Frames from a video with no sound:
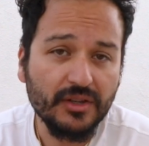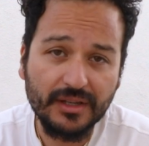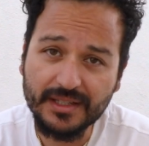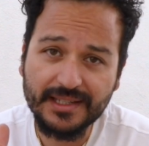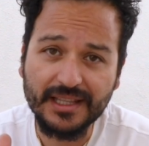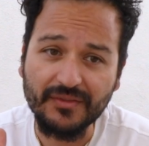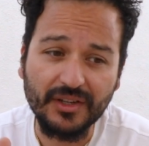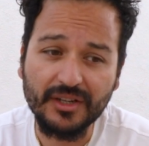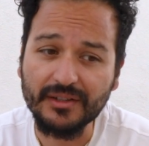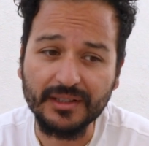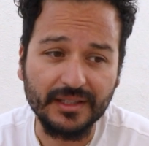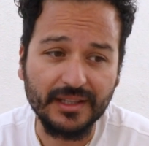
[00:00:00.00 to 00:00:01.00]
you can see the
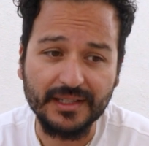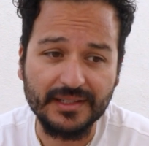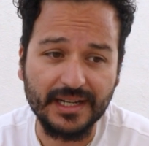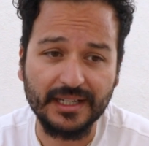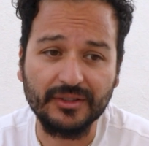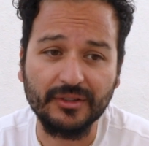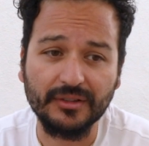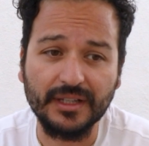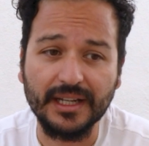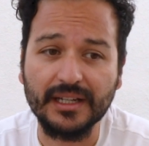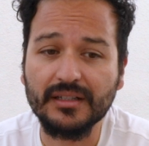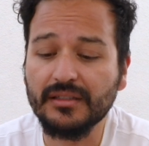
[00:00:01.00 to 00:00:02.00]
video and the things that I don't
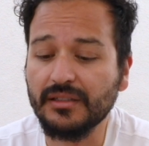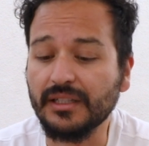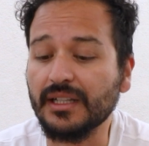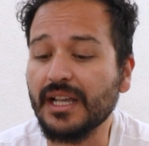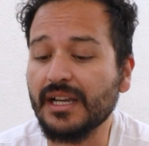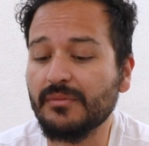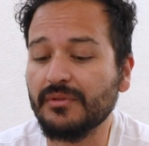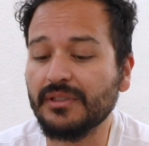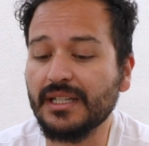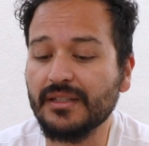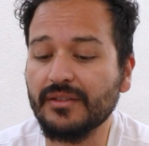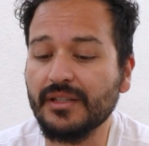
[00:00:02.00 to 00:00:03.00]
like and like about
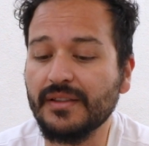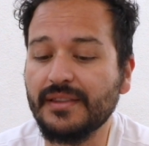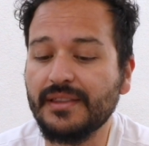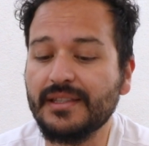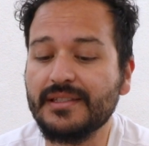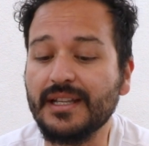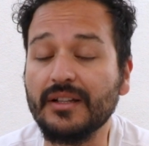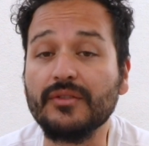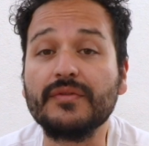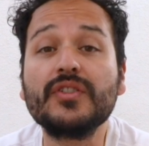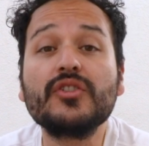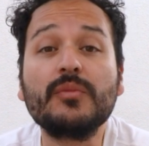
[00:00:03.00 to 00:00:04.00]
that style
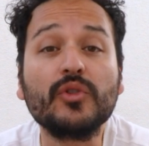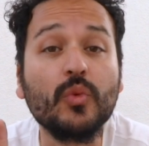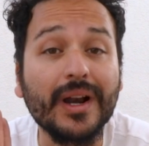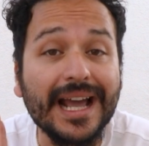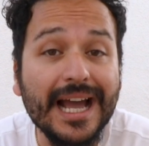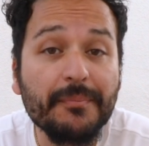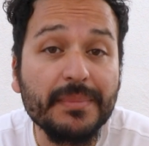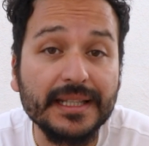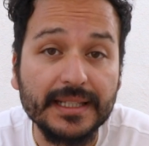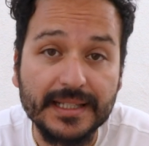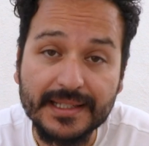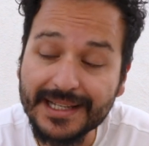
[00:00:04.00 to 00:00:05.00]
of shoe. But what
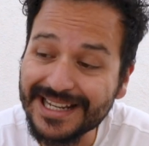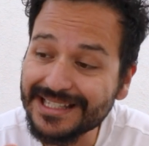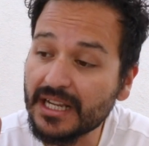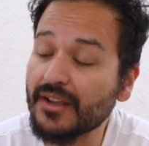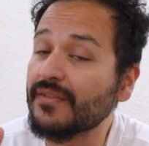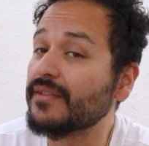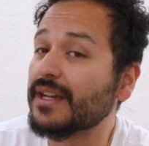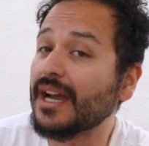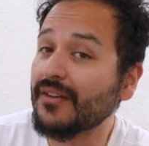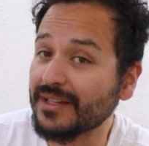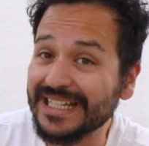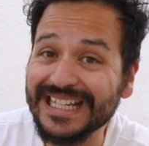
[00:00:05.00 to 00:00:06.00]
happened is that I started
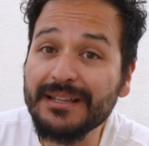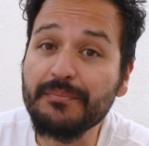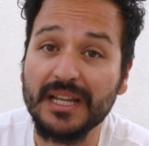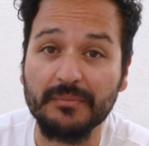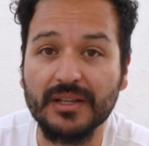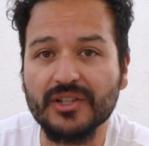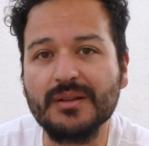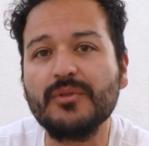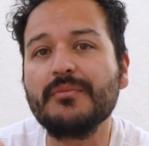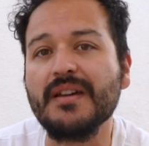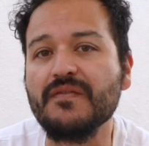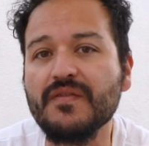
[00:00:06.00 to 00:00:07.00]
having knee pain because I'm
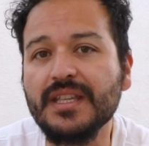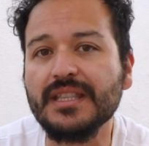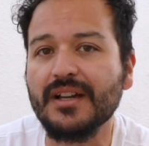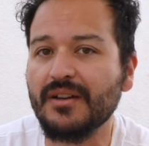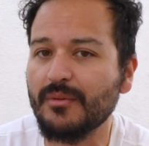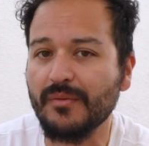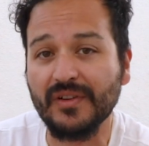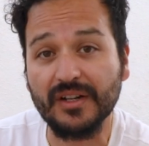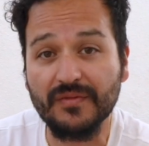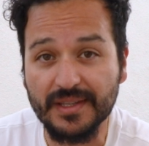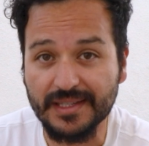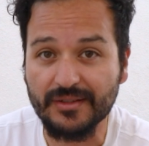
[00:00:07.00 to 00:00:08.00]
on my feet. I have a very
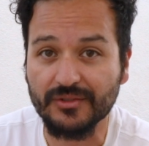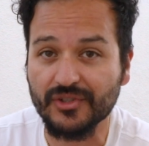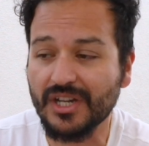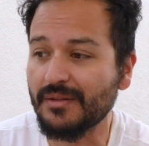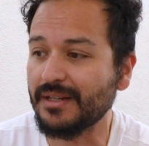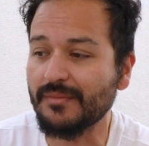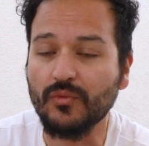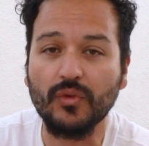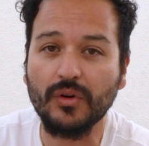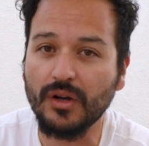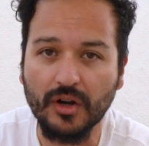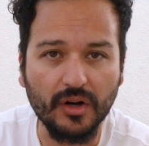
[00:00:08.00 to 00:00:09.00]
physical job and I'm
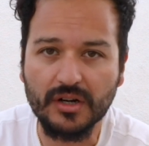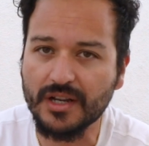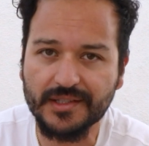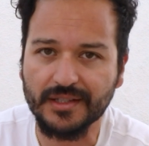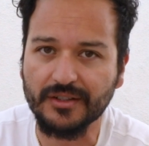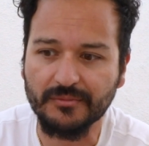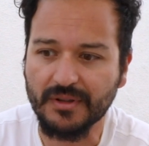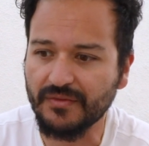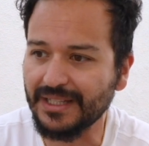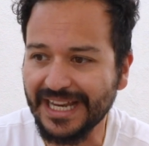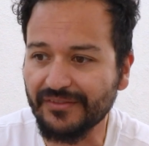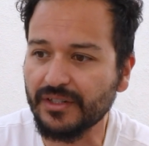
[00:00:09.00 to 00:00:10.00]
constantly on my
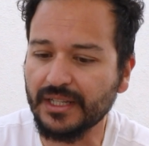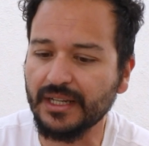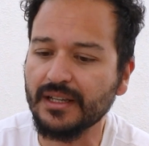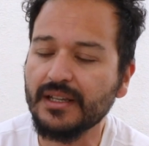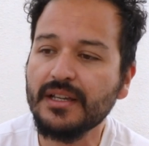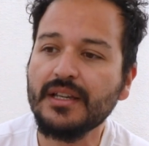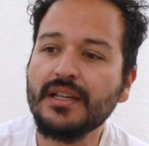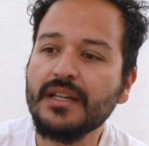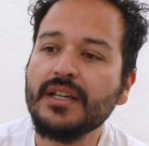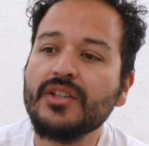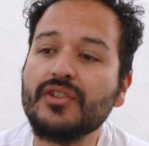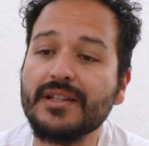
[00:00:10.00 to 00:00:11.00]
feet every day.
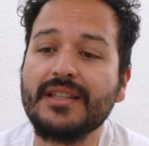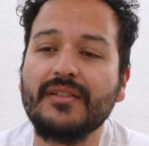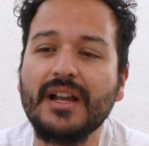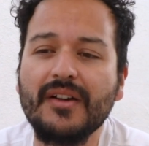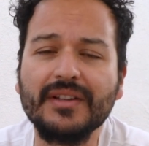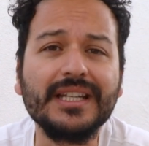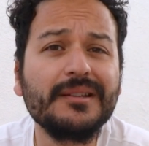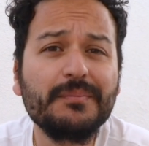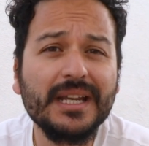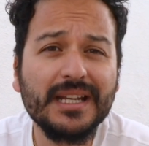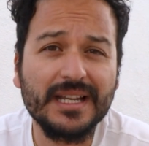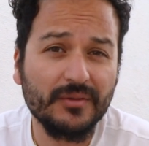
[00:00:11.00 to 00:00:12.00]
So I started having knee
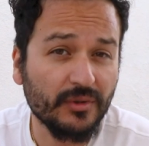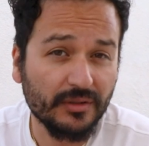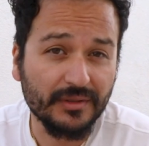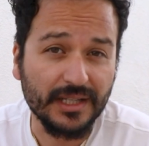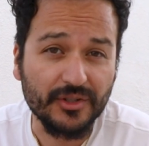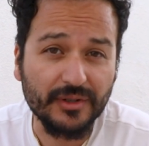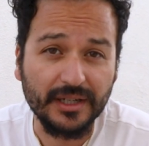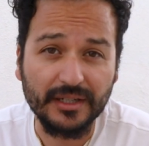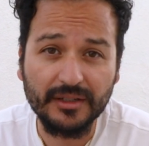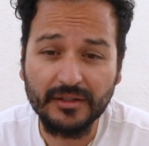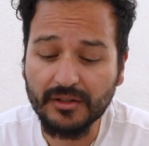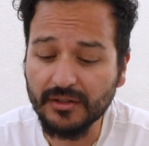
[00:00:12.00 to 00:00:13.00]
pain. I worked with a
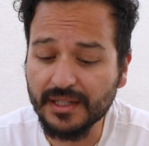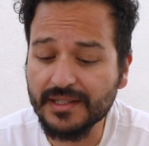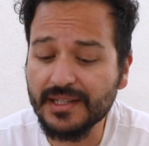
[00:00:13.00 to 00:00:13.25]
trainer on a